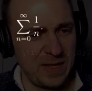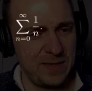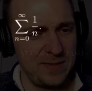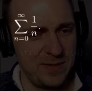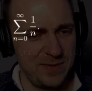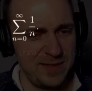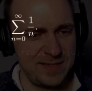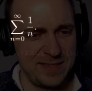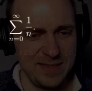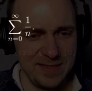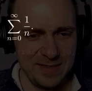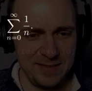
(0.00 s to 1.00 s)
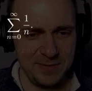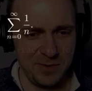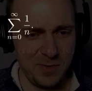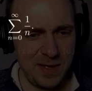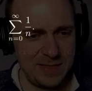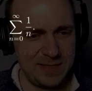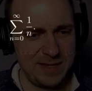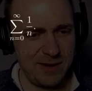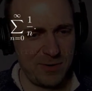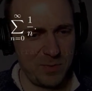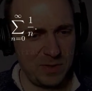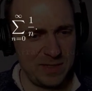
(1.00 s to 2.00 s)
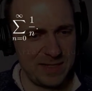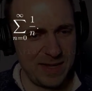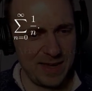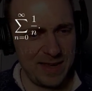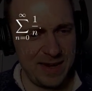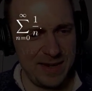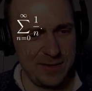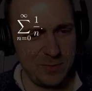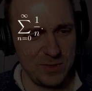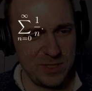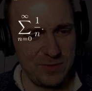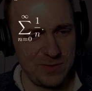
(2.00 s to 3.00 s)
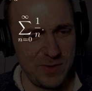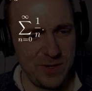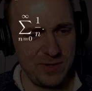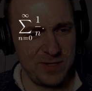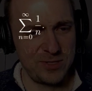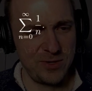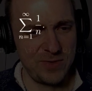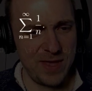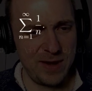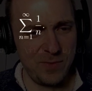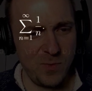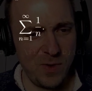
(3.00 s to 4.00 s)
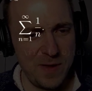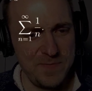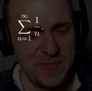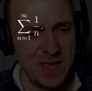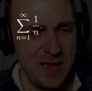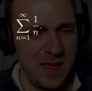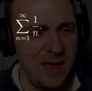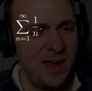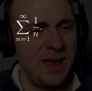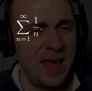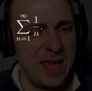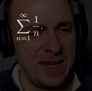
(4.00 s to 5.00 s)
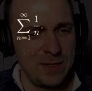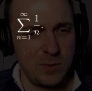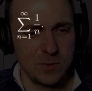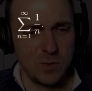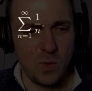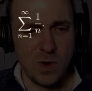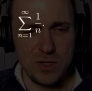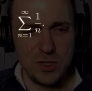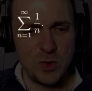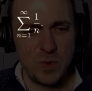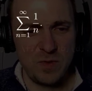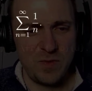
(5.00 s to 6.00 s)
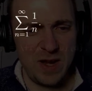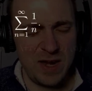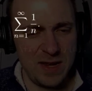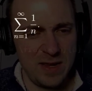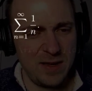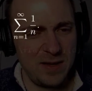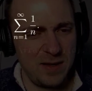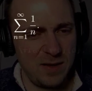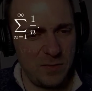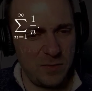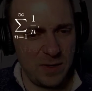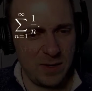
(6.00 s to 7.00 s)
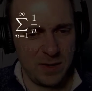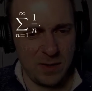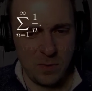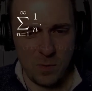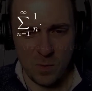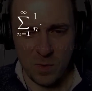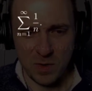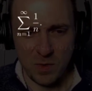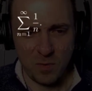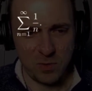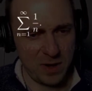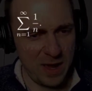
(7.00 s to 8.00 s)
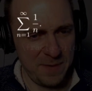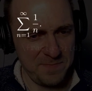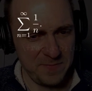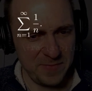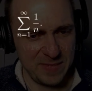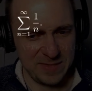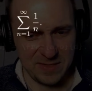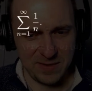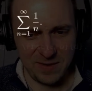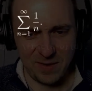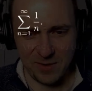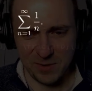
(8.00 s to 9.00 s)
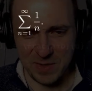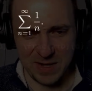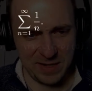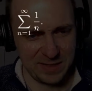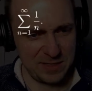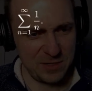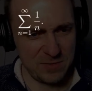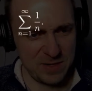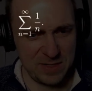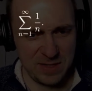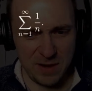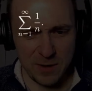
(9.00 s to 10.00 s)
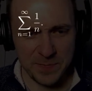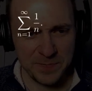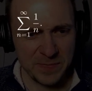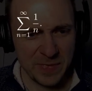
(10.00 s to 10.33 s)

So that's the, oh, that's terrible, isn't it? I got n equals 0 here. Let's start that at 1. n equals 1 to infinity of uh, 1 over n. It's our harmonic series there.